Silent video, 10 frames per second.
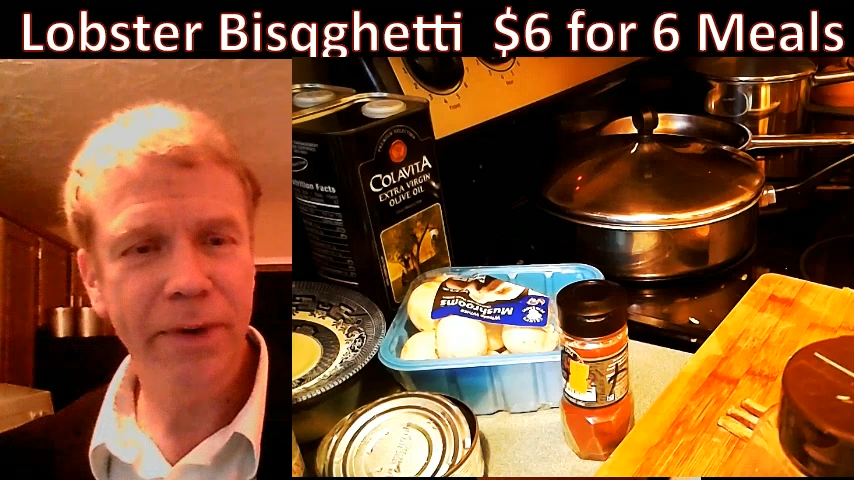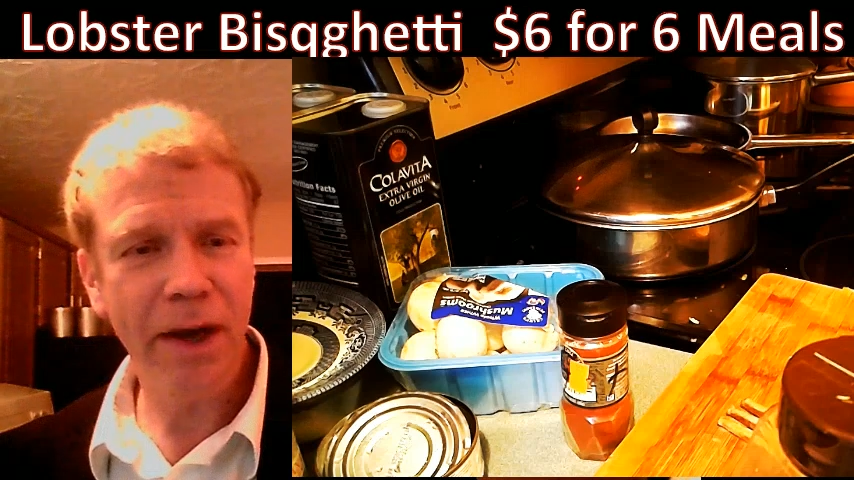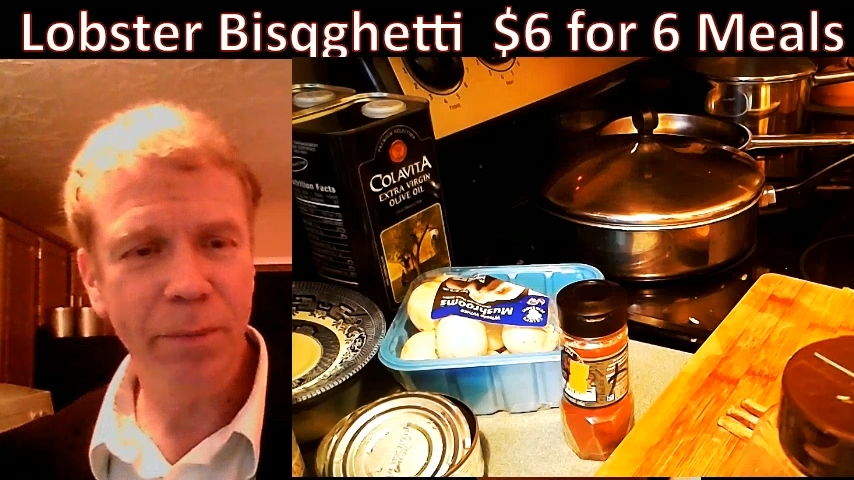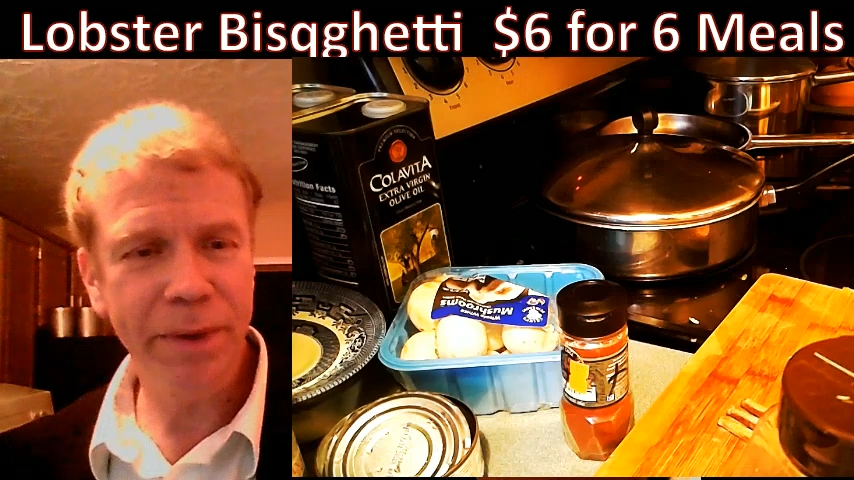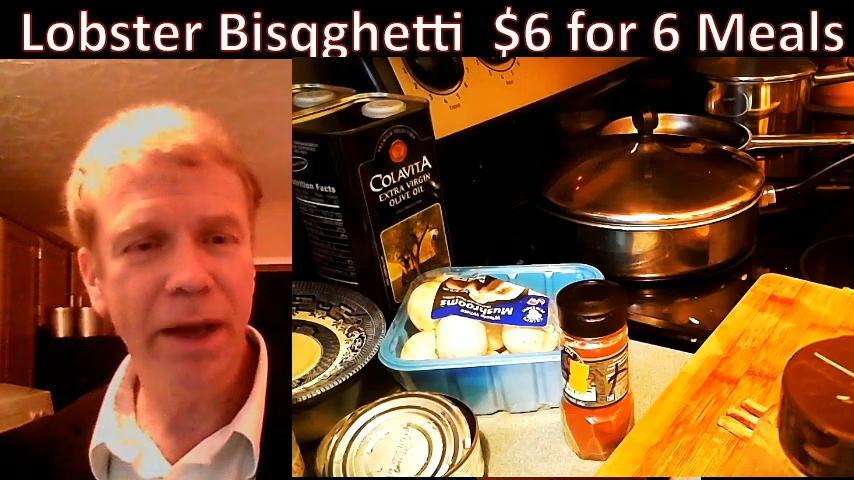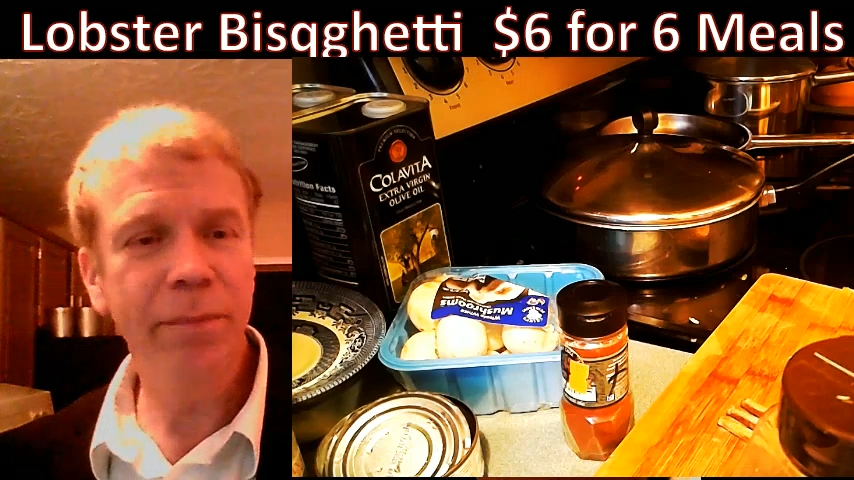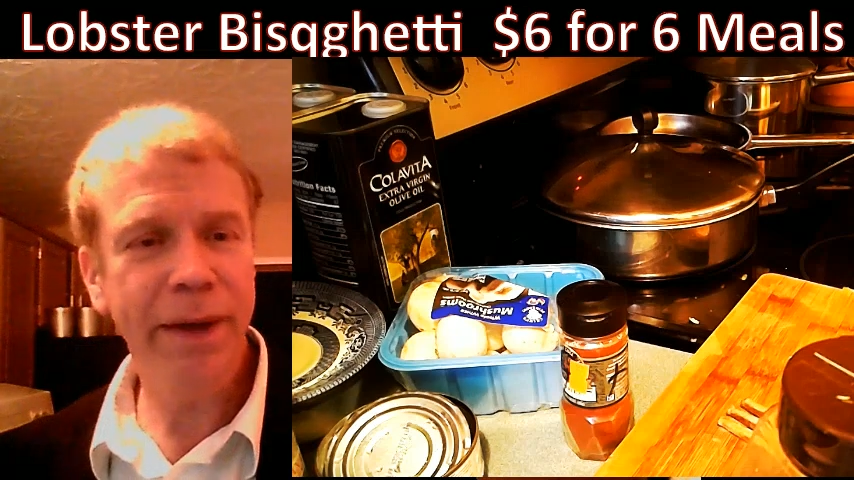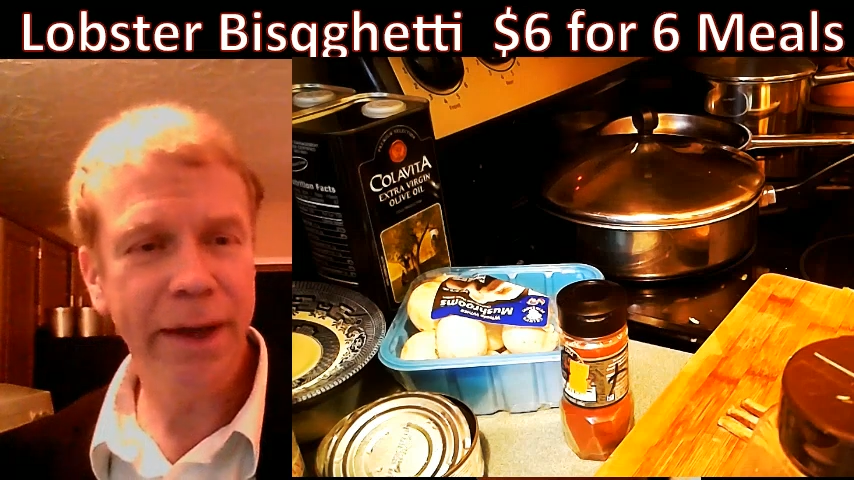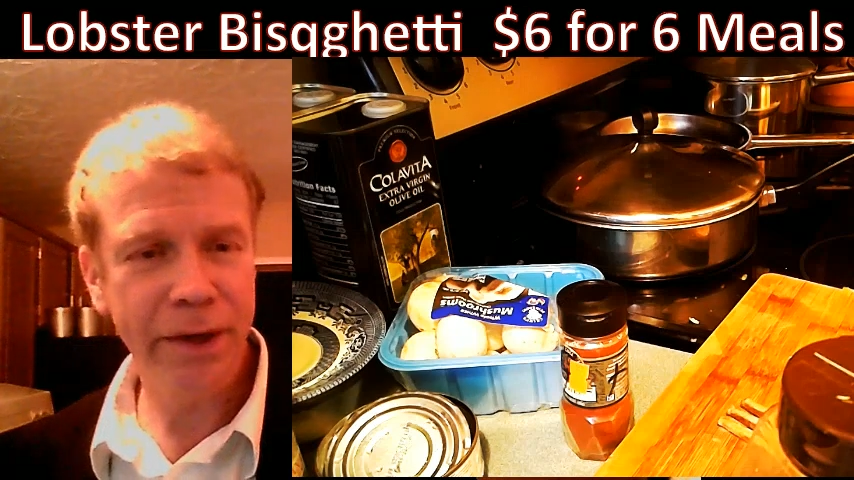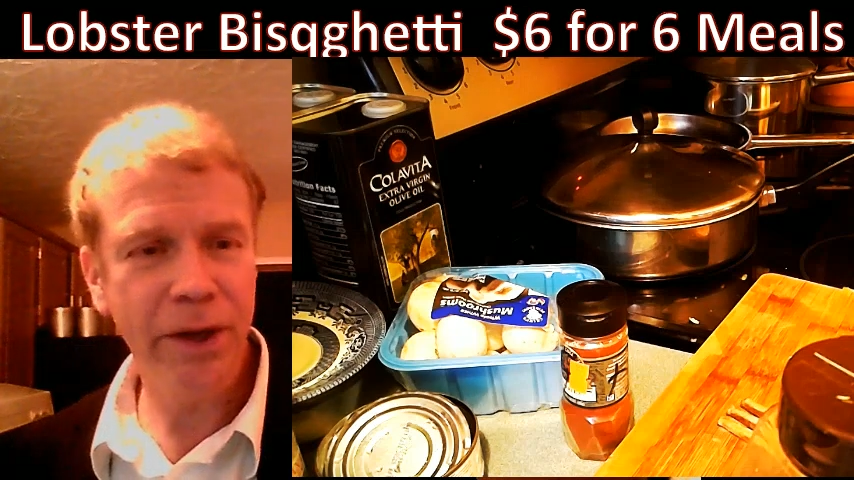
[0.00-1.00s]
I'll be
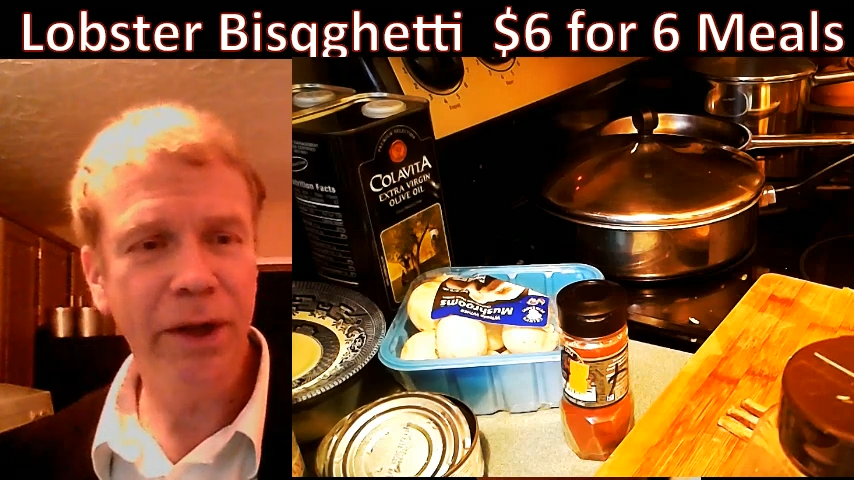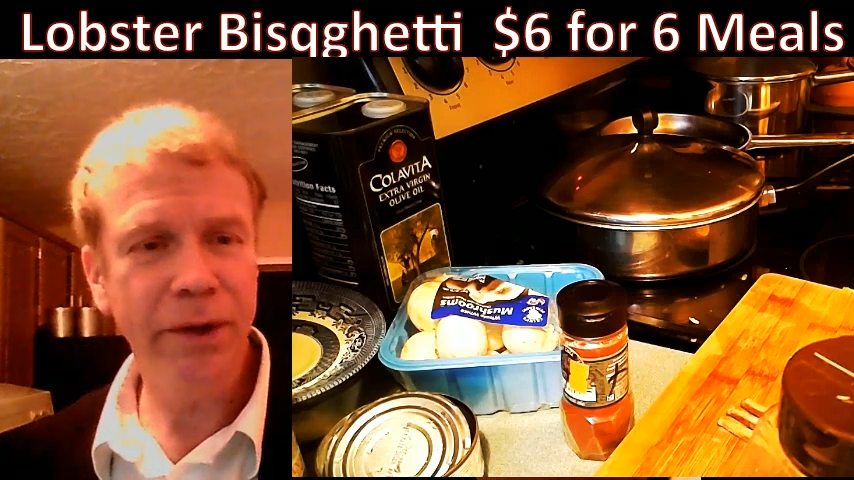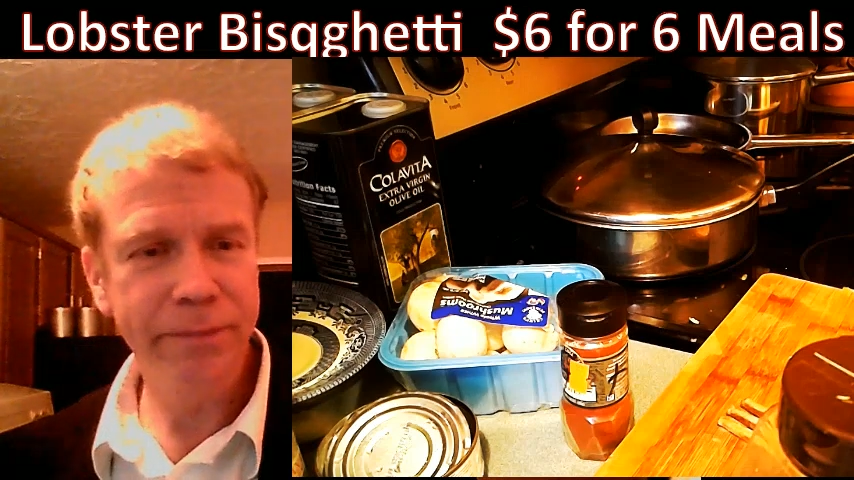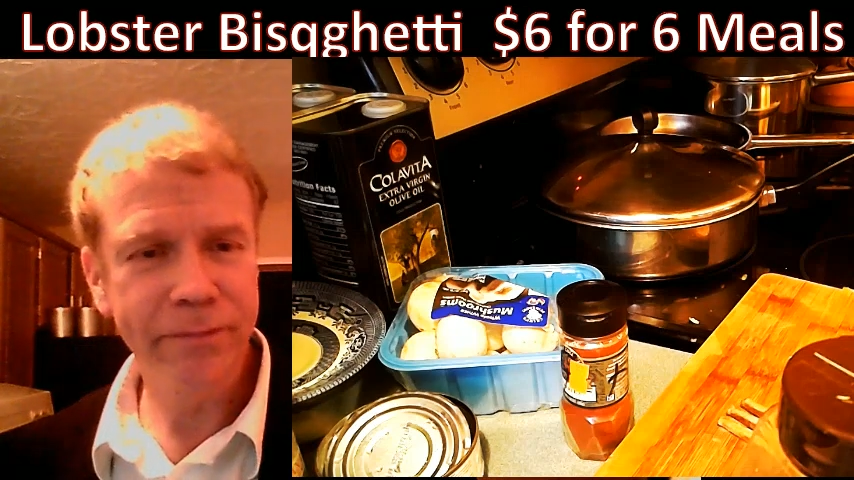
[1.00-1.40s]
unbanning all.